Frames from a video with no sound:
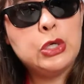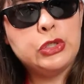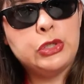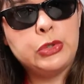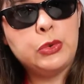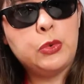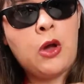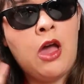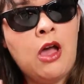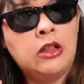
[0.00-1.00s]

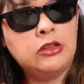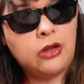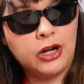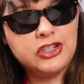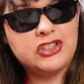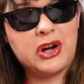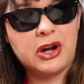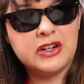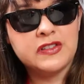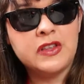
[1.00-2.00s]
to large
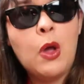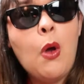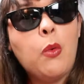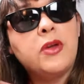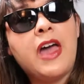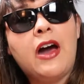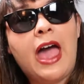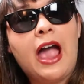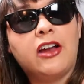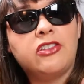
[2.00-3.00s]
jars without
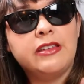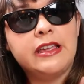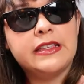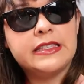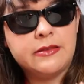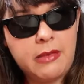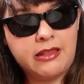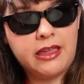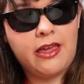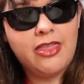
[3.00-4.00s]
actually
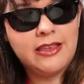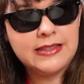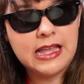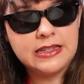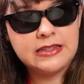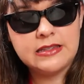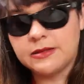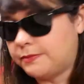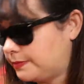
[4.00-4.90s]
smelling the scents.